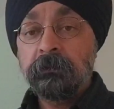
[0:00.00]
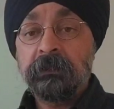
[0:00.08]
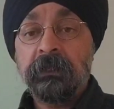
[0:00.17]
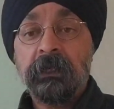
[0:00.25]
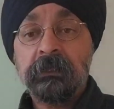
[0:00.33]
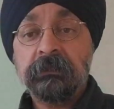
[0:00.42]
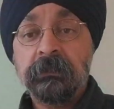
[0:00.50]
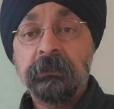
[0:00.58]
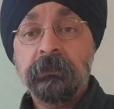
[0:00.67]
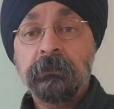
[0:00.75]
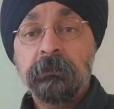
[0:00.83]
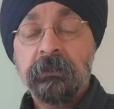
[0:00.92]
last
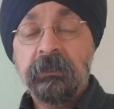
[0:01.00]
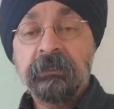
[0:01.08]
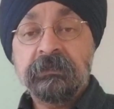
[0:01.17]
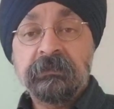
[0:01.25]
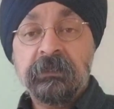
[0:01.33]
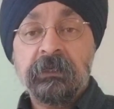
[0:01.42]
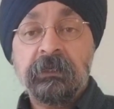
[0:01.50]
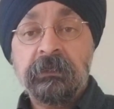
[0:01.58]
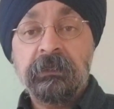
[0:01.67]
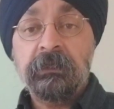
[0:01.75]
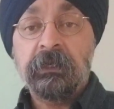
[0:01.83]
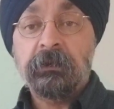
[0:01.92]
thing, is there
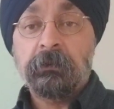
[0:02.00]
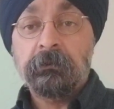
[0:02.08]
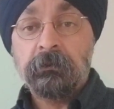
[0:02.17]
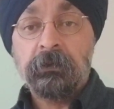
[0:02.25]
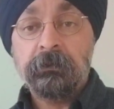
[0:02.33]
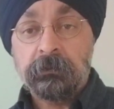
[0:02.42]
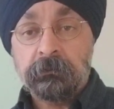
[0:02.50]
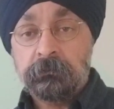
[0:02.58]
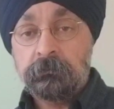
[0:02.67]
any lender credit?